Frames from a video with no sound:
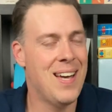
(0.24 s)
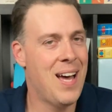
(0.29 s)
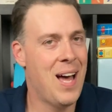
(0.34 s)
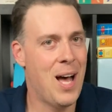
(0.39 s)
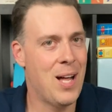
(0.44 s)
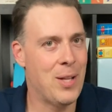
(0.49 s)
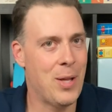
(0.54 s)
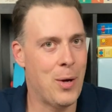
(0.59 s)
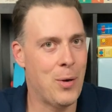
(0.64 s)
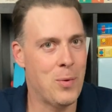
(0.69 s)

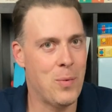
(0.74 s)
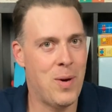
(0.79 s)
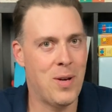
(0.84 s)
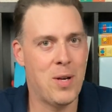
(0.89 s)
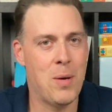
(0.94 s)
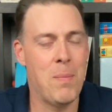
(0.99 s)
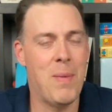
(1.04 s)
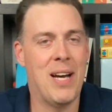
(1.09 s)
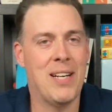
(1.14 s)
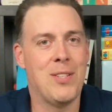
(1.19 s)
Hello and
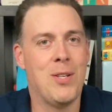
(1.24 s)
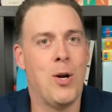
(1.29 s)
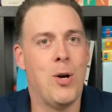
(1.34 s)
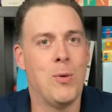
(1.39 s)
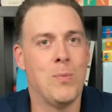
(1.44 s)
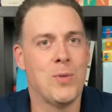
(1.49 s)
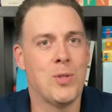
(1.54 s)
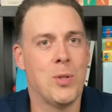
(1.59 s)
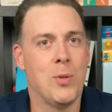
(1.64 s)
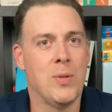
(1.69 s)
welcome back to
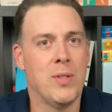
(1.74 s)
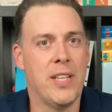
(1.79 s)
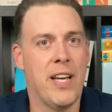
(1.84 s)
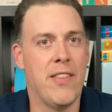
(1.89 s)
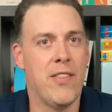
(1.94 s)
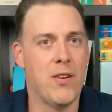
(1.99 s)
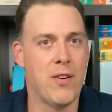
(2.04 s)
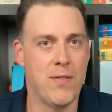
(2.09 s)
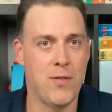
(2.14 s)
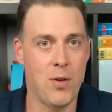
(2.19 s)
Homeschool
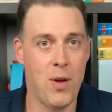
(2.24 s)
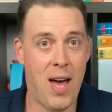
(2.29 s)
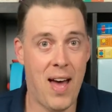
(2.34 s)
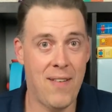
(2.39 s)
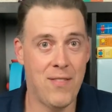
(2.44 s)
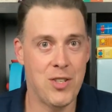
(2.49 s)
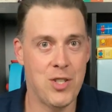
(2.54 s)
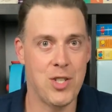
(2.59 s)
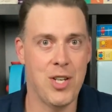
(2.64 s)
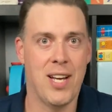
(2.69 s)
Together. If you have
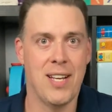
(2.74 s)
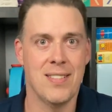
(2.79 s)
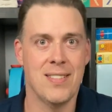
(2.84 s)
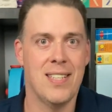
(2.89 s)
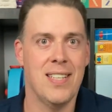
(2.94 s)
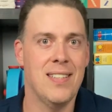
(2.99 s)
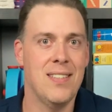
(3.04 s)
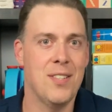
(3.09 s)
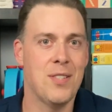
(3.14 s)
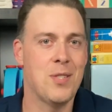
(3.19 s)
a chance,
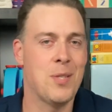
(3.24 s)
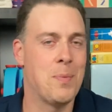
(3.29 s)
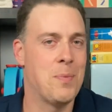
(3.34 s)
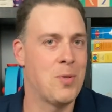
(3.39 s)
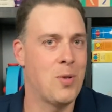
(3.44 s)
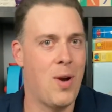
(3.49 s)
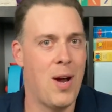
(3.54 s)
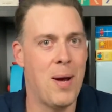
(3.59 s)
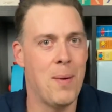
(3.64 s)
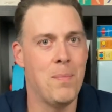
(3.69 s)
hit the
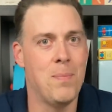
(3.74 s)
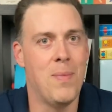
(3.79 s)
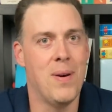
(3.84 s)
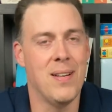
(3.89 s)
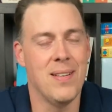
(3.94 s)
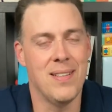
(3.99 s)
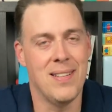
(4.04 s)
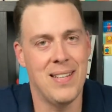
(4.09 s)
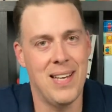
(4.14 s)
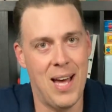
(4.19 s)
subscribe
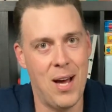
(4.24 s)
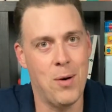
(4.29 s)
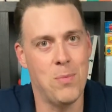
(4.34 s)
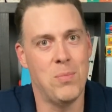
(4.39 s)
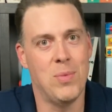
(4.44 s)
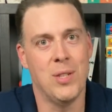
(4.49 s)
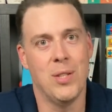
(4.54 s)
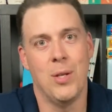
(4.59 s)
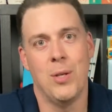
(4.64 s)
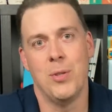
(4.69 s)
button down
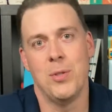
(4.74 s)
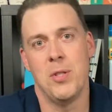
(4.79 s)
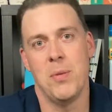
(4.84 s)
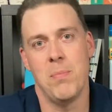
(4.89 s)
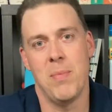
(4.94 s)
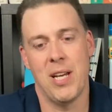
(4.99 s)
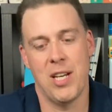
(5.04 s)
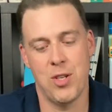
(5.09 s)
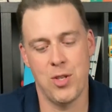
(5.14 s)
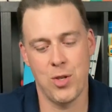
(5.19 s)
below to
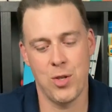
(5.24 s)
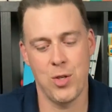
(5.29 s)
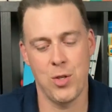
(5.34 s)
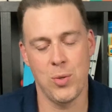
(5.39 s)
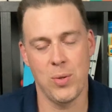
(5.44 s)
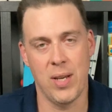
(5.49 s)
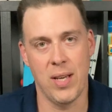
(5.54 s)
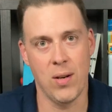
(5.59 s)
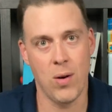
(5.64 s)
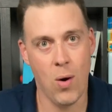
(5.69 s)
make sure you
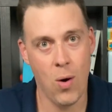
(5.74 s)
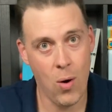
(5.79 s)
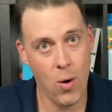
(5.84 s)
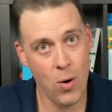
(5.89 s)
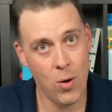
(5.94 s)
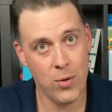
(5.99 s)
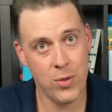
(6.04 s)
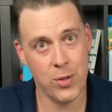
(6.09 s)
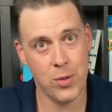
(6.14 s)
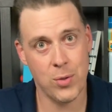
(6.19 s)
get
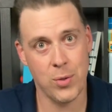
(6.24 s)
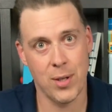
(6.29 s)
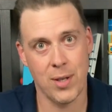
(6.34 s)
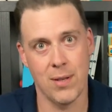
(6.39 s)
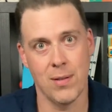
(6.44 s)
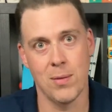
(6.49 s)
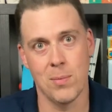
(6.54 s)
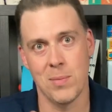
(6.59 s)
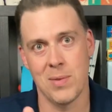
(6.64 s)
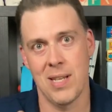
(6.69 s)
all the
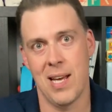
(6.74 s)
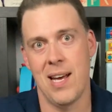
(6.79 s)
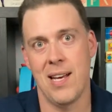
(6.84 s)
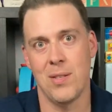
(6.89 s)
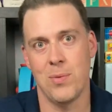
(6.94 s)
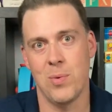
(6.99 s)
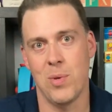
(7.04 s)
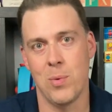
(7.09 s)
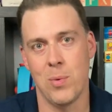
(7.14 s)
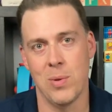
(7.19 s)
curriculums as
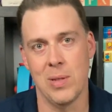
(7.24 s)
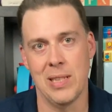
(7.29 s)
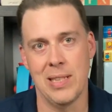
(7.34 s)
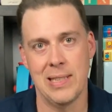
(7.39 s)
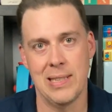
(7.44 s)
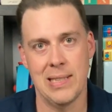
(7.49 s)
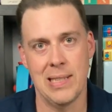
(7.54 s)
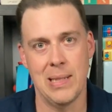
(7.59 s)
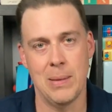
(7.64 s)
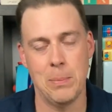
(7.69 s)
we
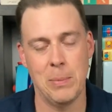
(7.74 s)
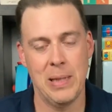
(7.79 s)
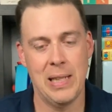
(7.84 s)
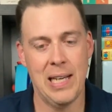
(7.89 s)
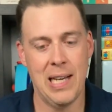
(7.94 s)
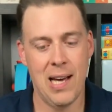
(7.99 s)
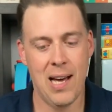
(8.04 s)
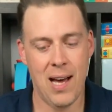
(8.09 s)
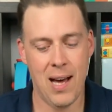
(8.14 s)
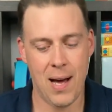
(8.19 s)
release them.
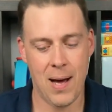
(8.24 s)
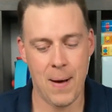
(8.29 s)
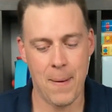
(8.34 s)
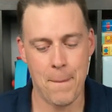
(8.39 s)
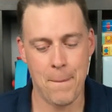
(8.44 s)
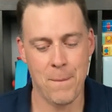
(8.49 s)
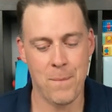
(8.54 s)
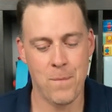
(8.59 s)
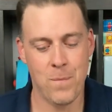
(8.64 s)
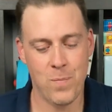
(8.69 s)

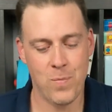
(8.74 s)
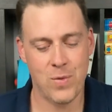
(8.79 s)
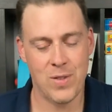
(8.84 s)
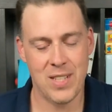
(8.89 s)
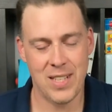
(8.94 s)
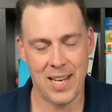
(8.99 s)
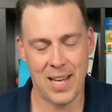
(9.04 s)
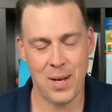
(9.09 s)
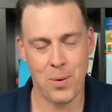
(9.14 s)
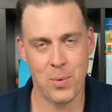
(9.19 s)
Um,
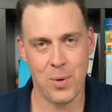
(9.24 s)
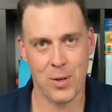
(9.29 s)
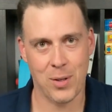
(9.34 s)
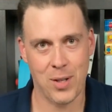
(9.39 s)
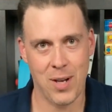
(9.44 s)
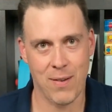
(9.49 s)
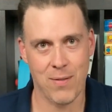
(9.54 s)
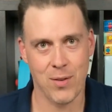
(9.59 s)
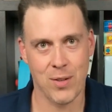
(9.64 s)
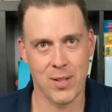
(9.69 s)
today we are
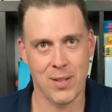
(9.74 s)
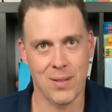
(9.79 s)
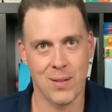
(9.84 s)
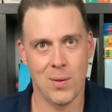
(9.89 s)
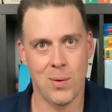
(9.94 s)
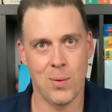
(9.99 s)
covering